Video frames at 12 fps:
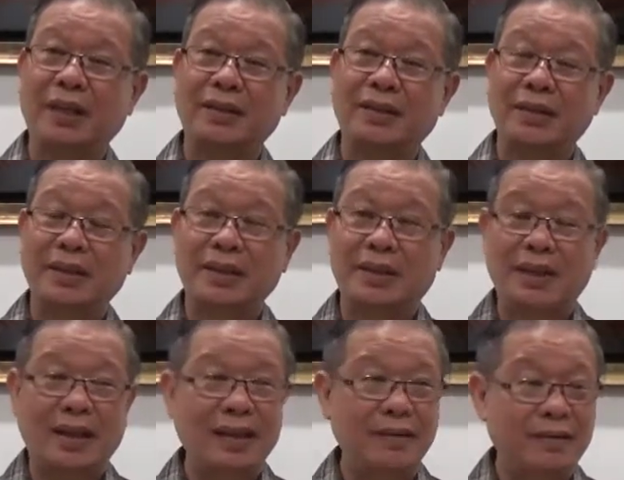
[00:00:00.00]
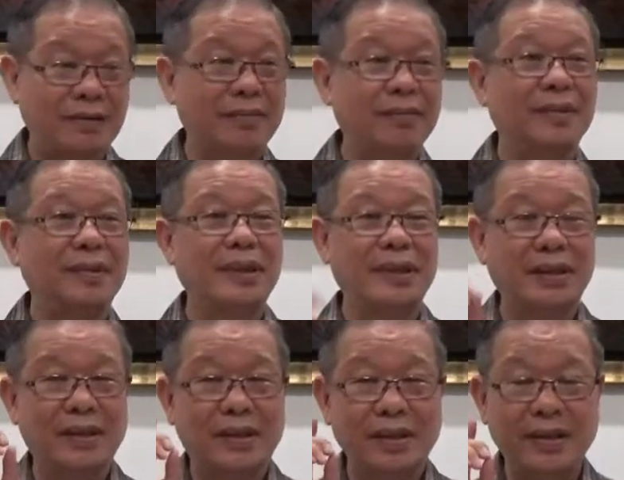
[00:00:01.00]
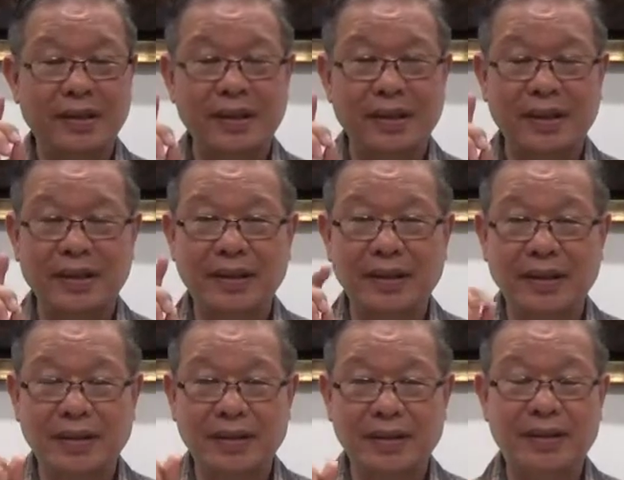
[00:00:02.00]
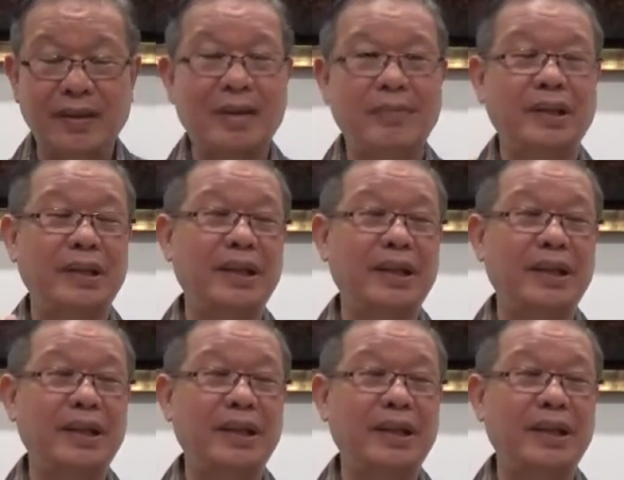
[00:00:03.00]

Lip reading: So in this life, they just listen and then zap,